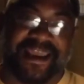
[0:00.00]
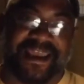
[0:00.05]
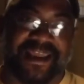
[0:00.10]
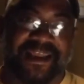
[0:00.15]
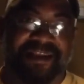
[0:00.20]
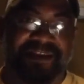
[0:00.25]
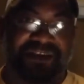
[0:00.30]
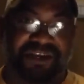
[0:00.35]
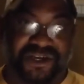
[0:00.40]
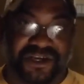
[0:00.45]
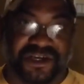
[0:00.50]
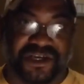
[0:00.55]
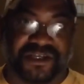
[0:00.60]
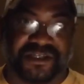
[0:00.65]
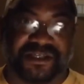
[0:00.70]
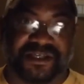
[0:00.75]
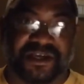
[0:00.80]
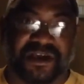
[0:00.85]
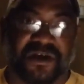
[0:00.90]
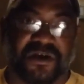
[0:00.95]
and you're good
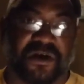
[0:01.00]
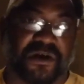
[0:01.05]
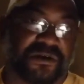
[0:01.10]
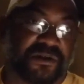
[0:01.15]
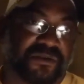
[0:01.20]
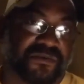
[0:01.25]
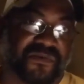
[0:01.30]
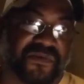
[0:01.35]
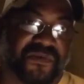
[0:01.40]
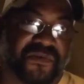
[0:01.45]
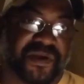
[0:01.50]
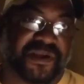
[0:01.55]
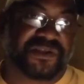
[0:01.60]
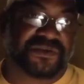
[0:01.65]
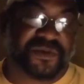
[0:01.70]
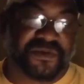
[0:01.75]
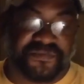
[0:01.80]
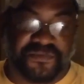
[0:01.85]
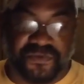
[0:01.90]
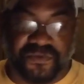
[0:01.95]
to go on a three-way
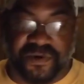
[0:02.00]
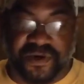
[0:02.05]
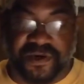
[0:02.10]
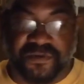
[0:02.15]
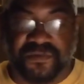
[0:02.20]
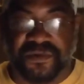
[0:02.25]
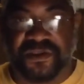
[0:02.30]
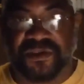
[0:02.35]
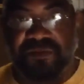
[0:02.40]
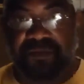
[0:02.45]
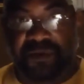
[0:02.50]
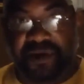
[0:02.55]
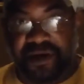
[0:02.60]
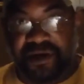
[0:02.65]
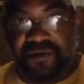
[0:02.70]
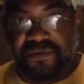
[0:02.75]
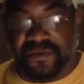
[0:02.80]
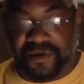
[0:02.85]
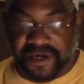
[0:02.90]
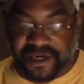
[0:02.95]
swivel rig with the
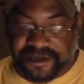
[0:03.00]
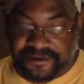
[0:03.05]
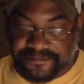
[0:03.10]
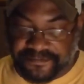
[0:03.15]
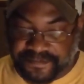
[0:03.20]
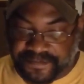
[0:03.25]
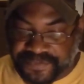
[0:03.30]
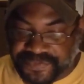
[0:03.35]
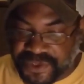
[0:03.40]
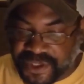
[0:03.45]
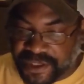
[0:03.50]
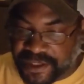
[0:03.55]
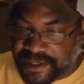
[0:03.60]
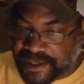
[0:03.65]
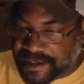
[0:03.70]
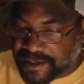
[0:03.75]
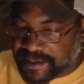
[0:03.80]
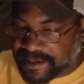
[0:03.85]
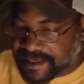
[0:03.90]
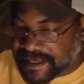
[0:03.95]
breakaway.
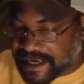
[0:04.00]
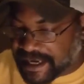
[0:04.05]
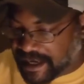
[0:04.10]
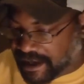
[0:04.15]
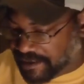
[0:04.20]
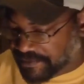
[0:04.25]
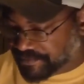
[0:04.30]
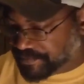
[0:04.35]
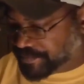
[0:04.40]
Now,